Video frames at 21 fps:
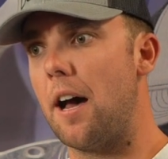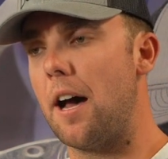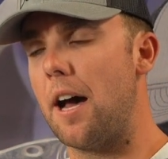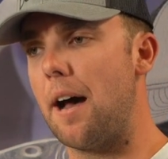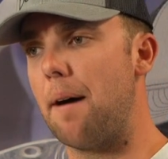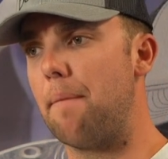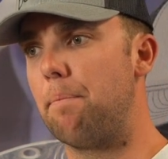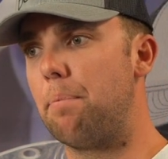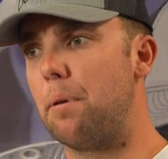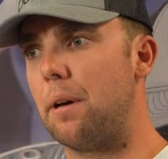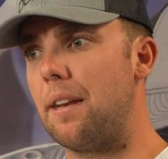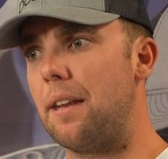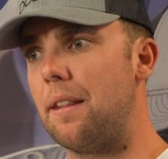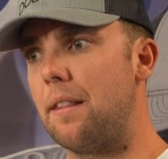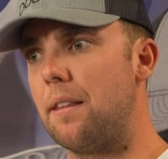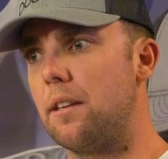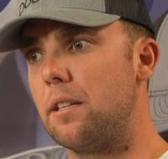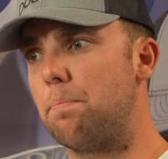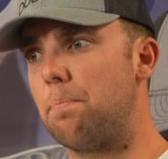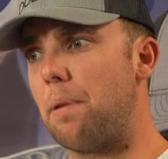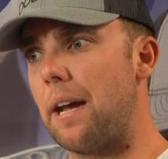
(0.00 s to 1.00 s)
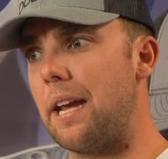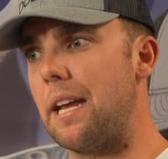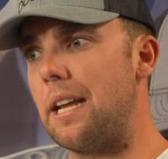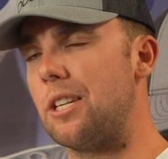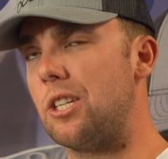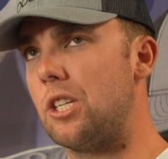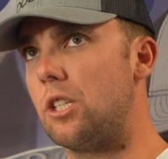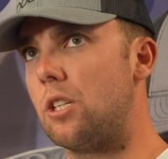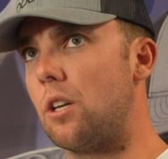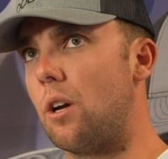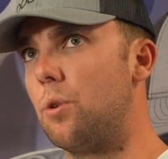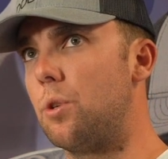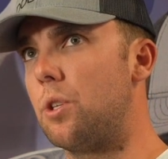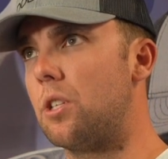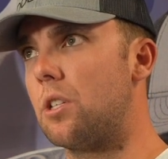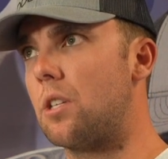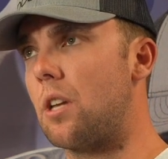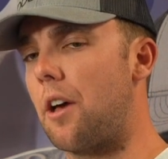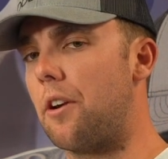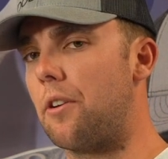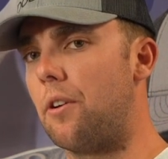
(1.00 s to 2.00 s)
But this bite is so
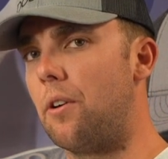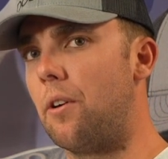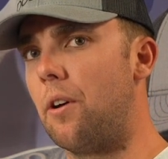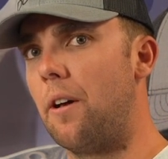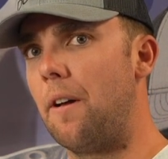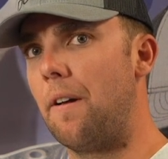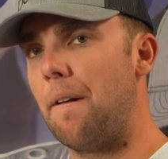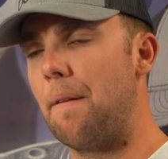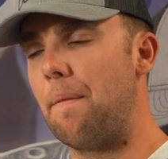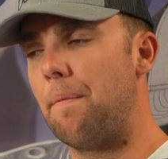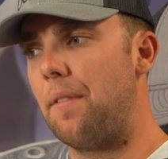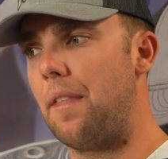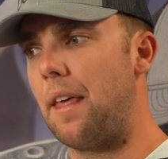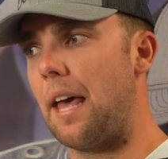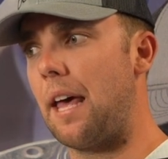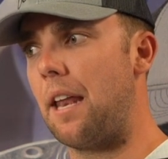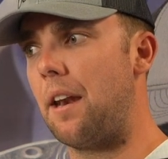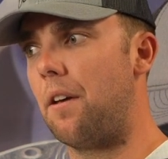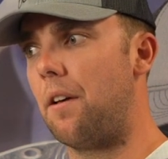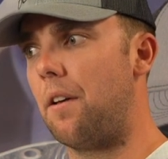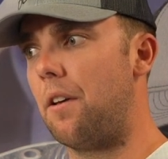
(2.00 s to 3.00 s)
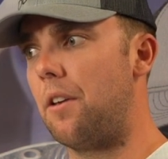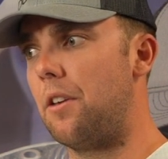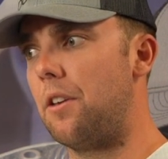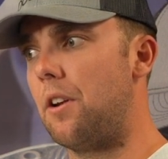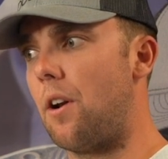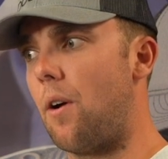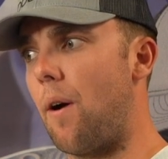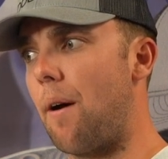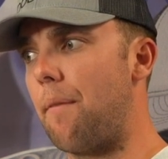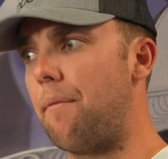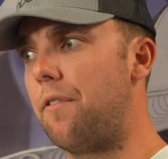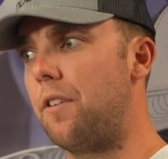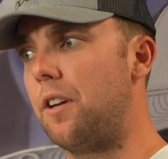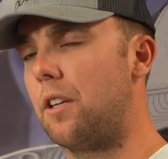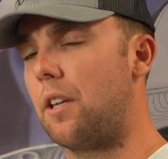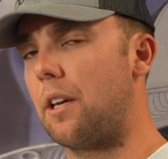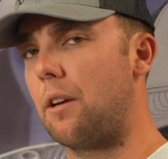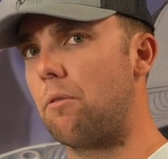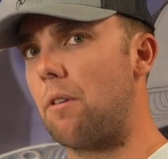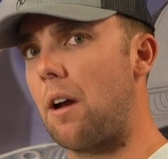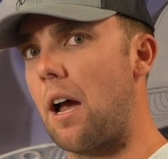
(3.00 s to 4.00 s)
subtle that I'm
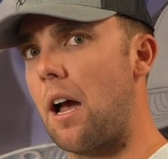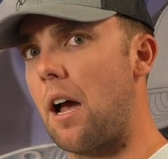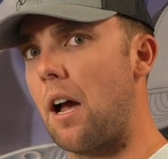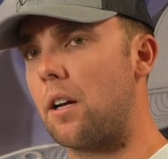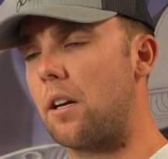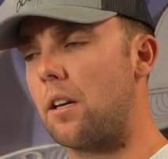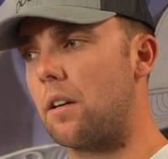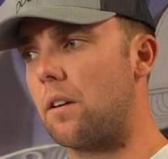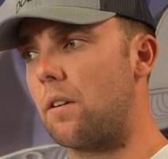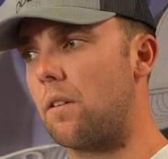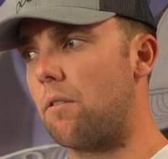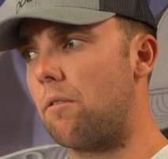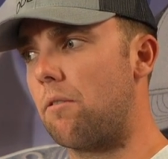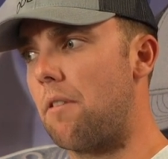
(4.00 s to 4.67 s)
feeling rock,